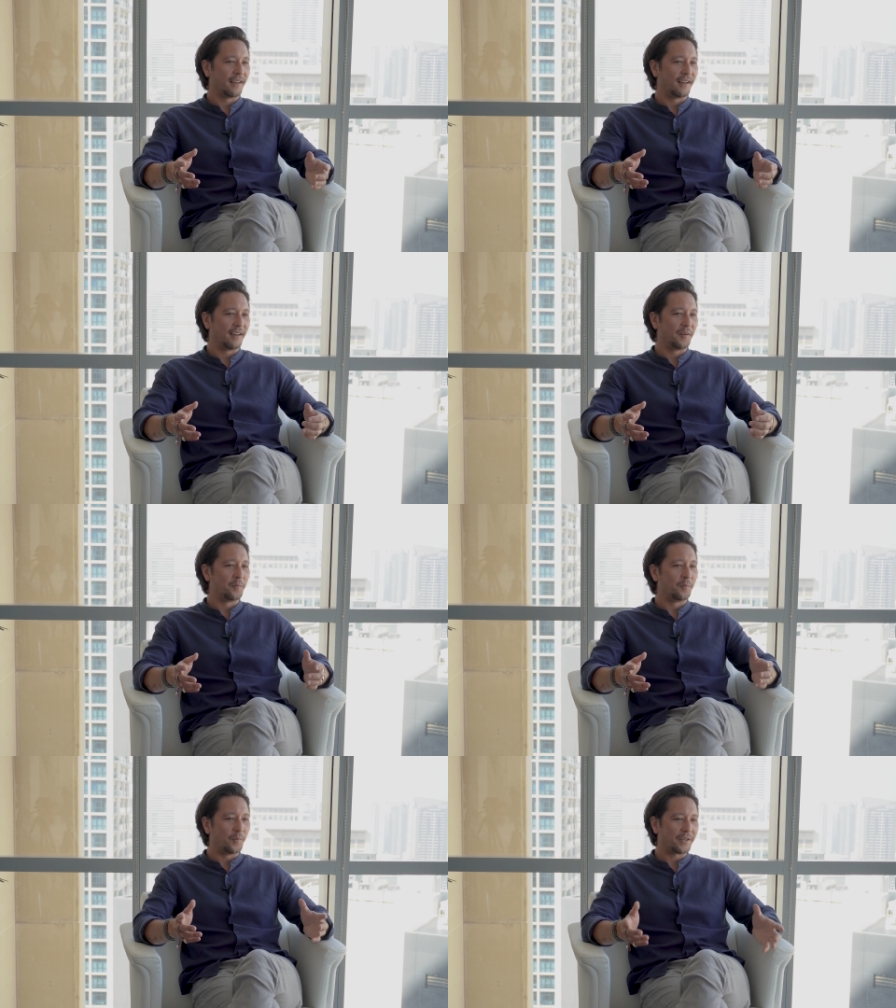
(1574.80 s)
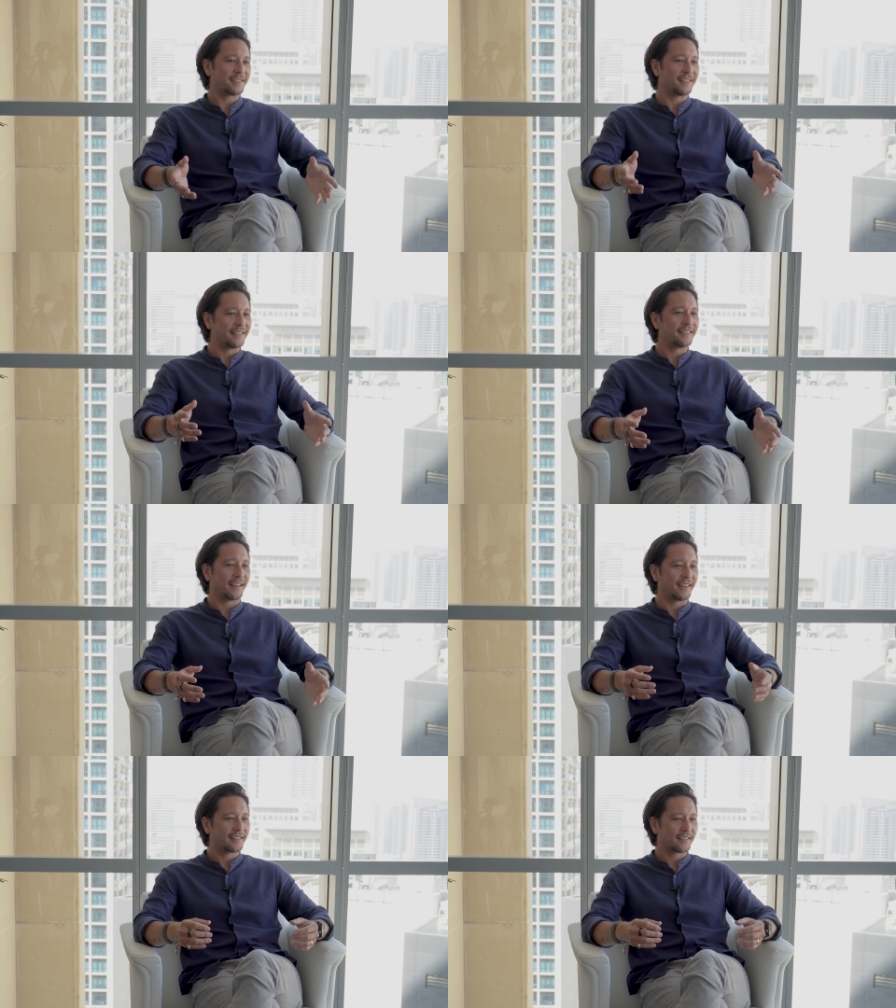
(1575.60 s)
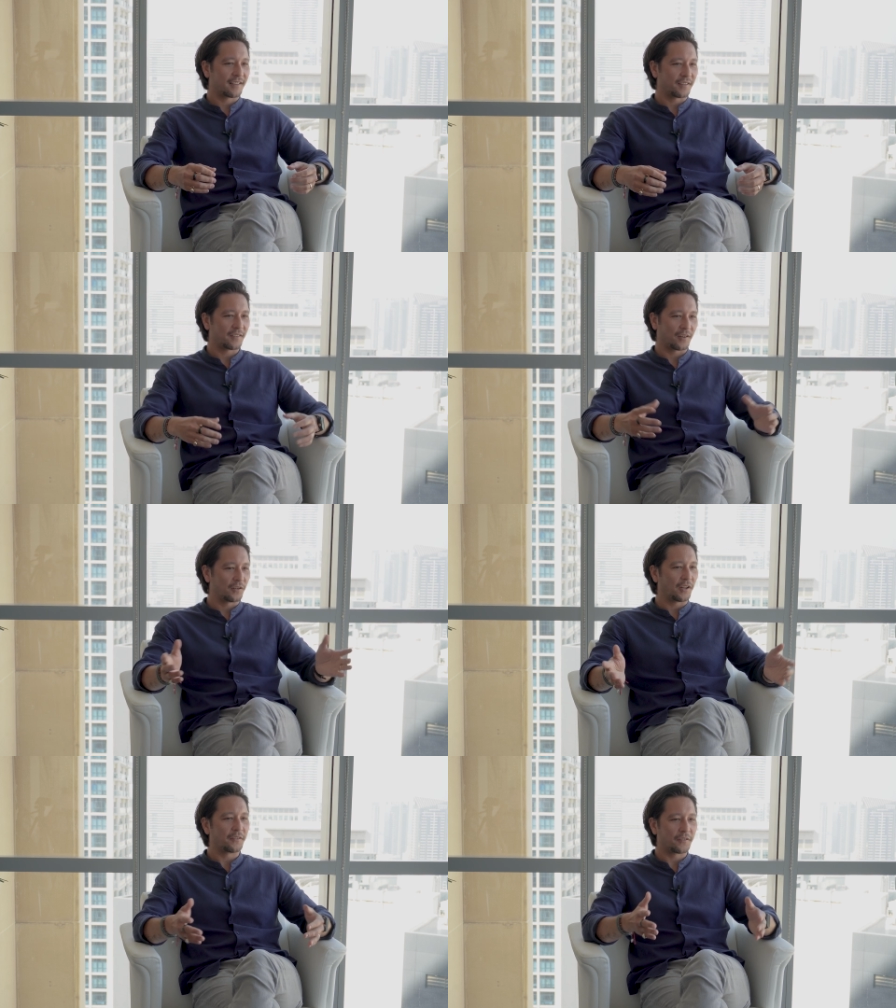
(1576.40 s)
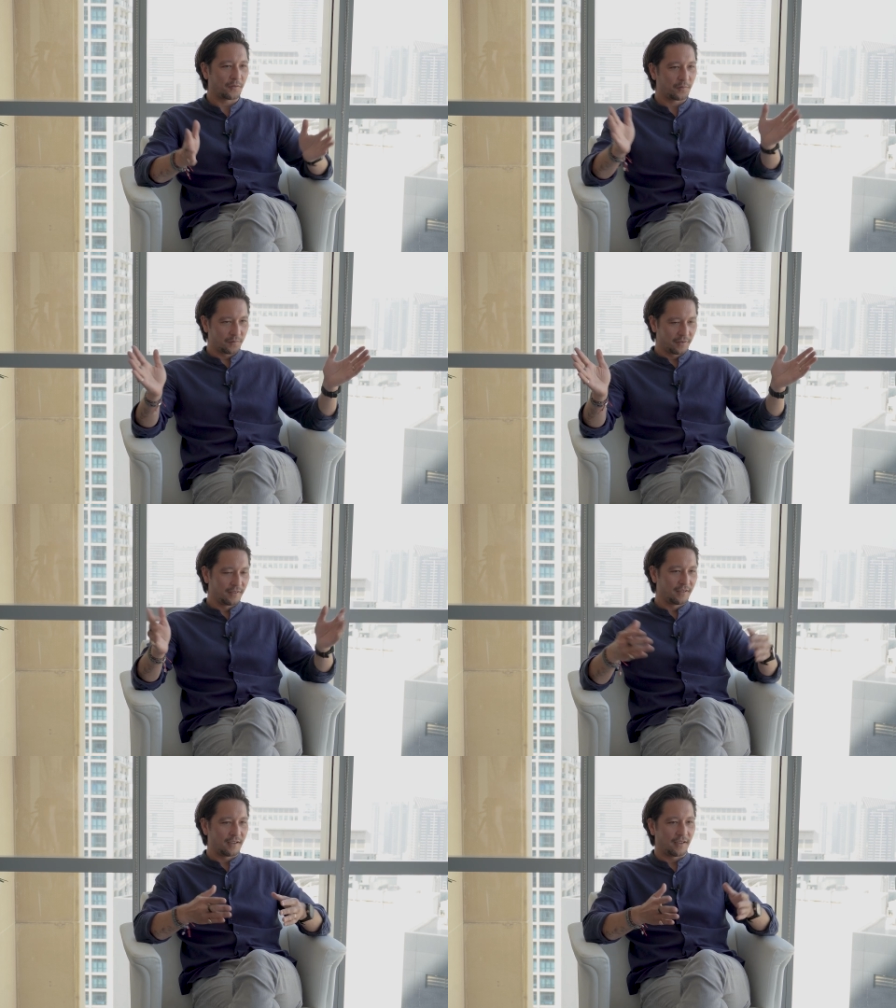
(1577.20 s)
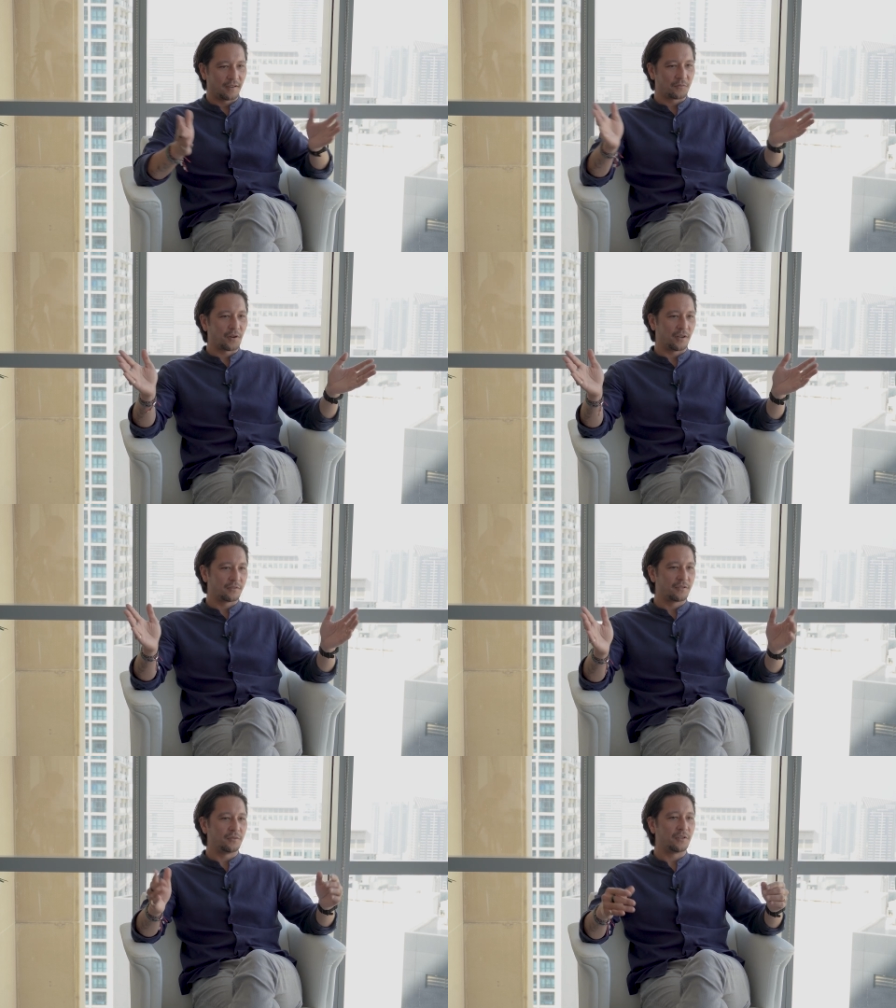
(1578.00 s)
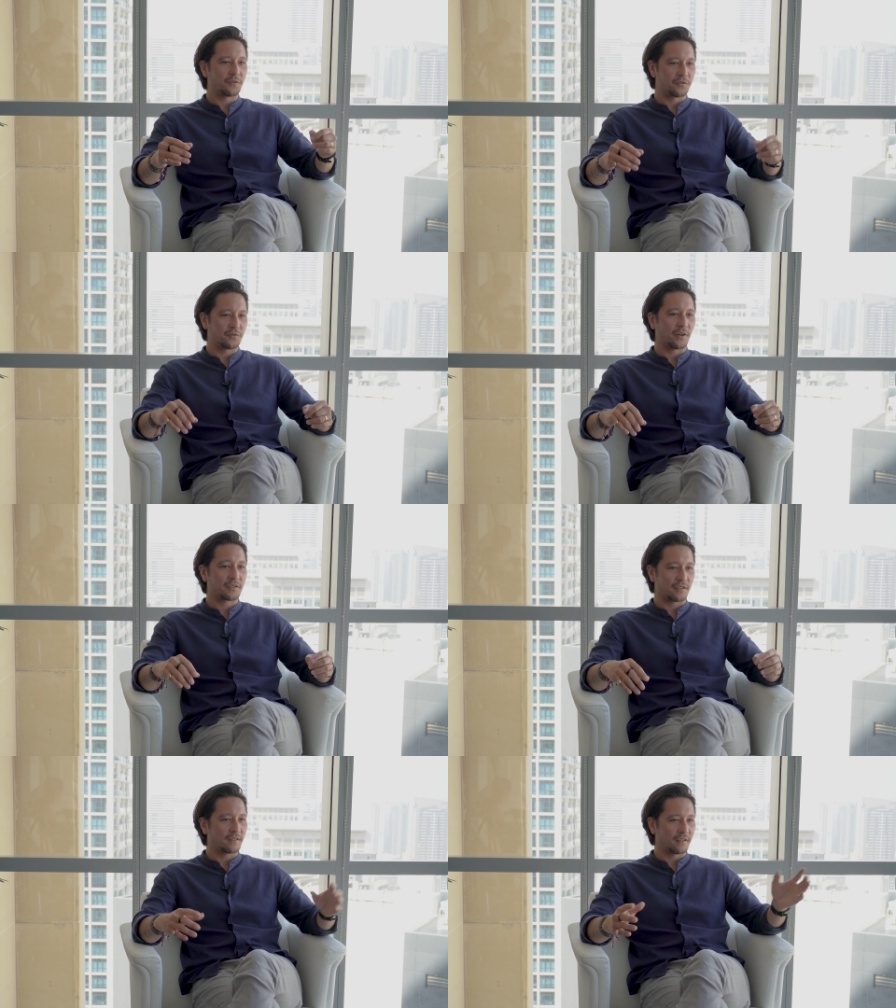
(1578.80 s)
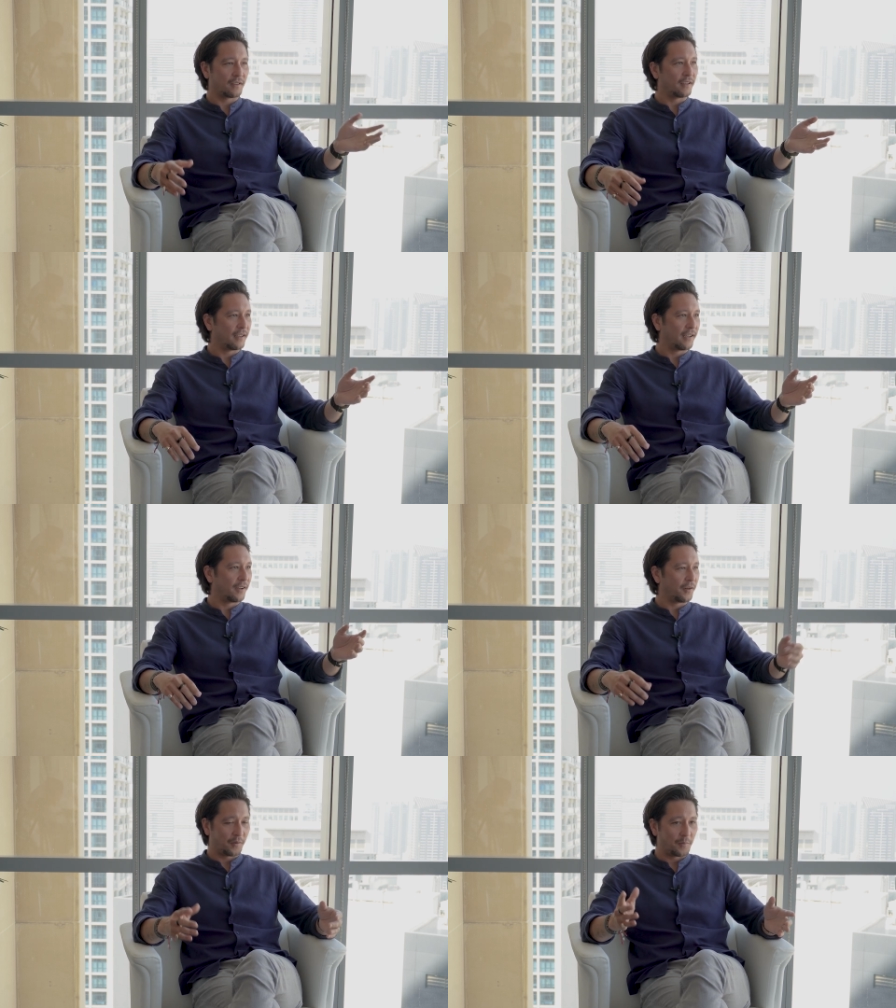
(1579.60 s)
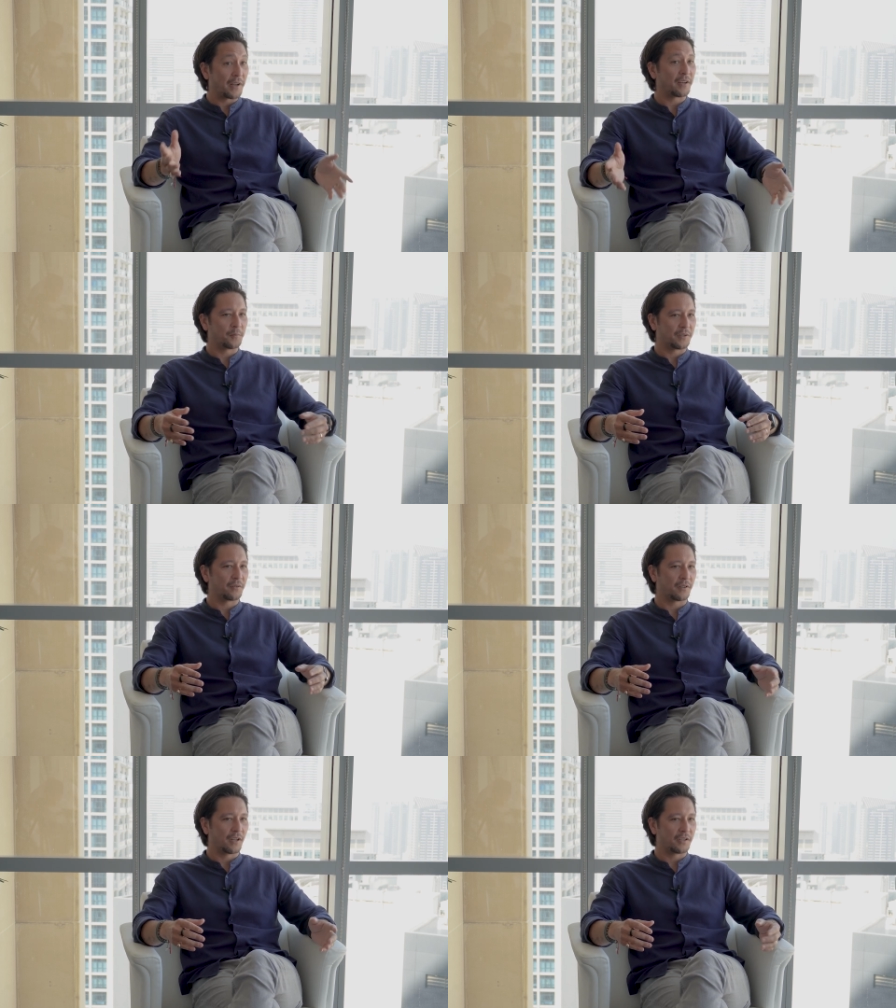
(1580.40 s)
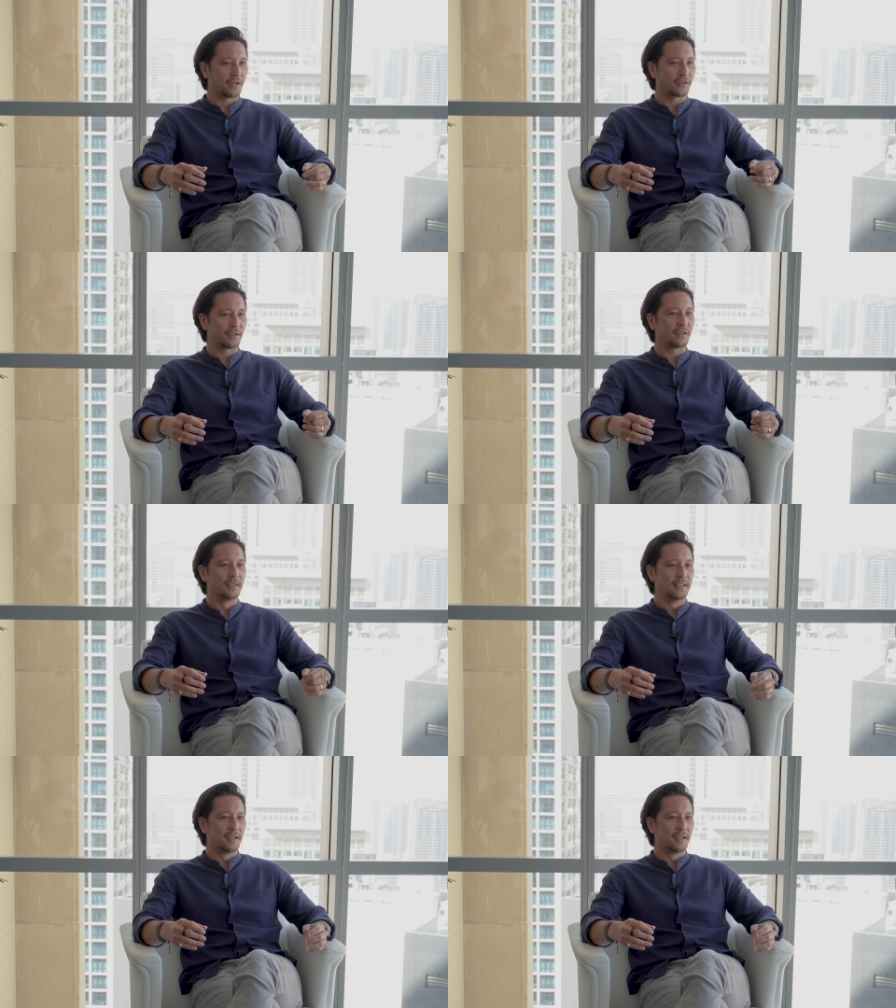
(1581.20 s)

um, much these days because our lives have uh, gone two different directions. I, uh, I, met him when I was a lot younger,